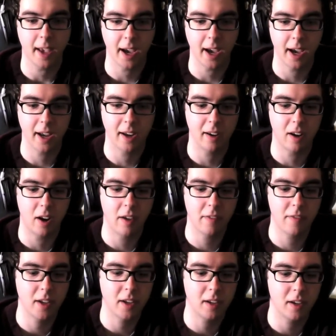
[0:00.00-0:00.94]
And
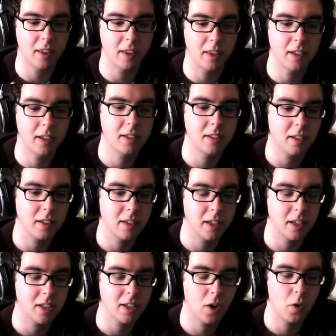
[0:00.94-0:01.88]
I think, like,
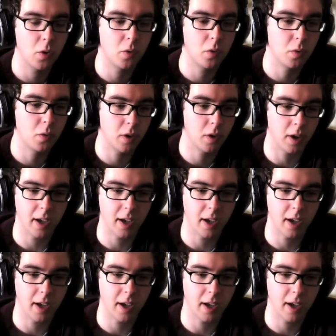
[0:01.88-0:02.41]
this whole,